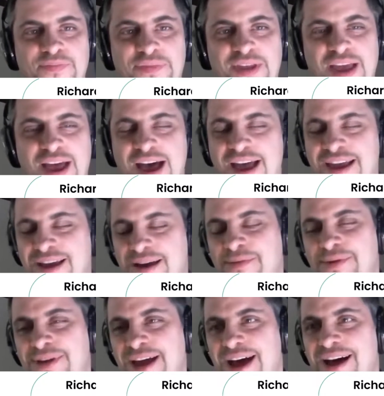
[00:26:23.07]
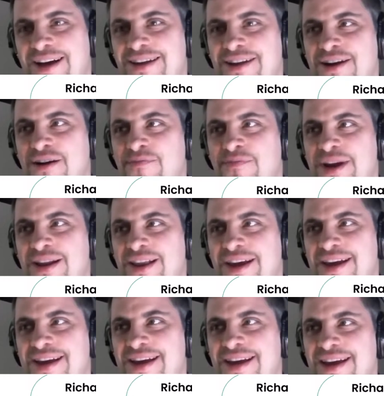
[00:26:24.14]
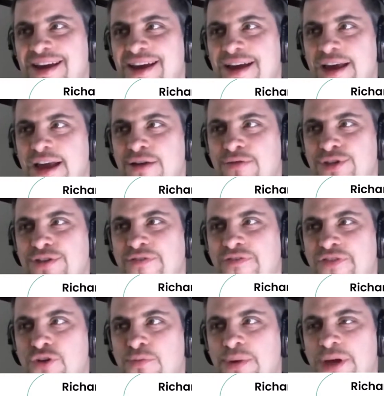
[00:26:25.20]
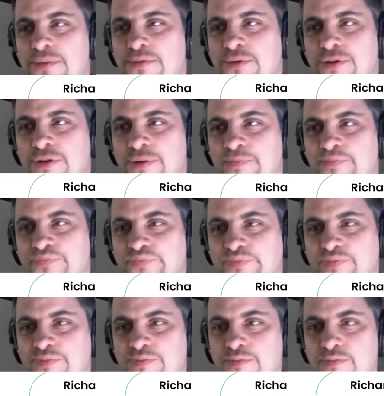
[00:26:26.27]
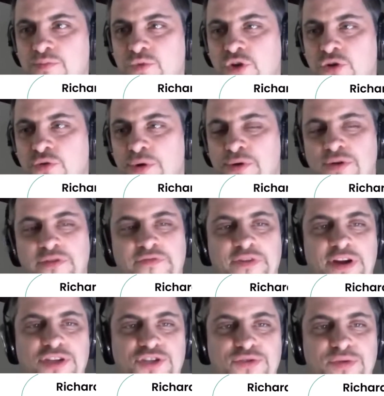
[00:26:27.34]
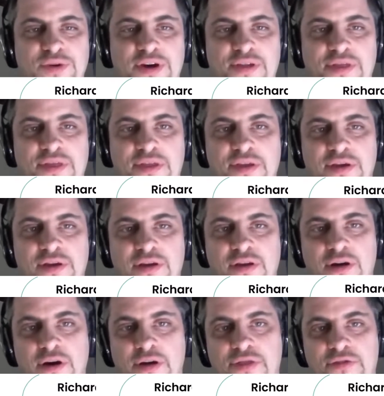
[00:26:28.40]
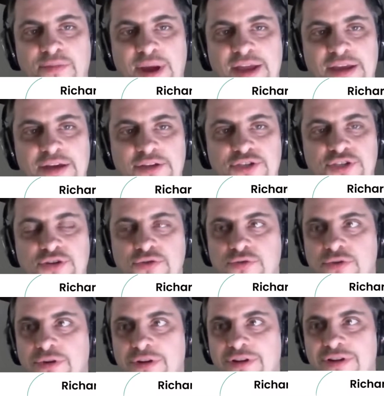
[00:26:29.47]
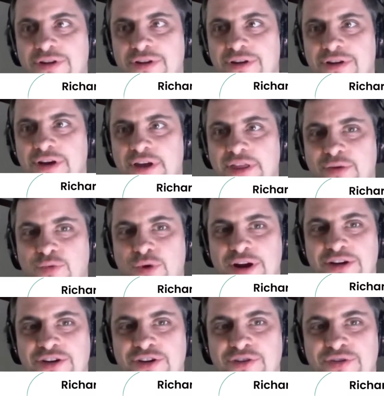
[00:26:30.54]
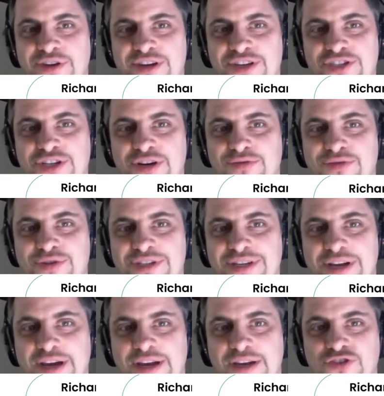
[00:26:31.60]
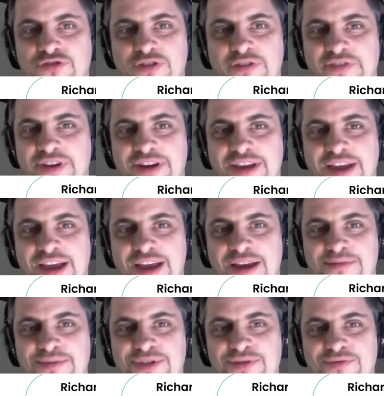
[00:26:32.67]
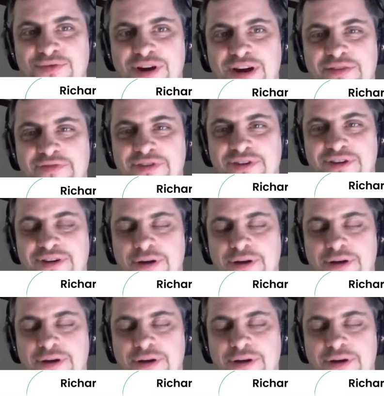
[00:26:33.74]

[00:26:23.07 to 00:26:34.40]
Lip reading: Yeah, I mean, yeah, but like it was a few people who we were friends with through my kids' school, and they wanted to do this, and it was like trivia games and whatever.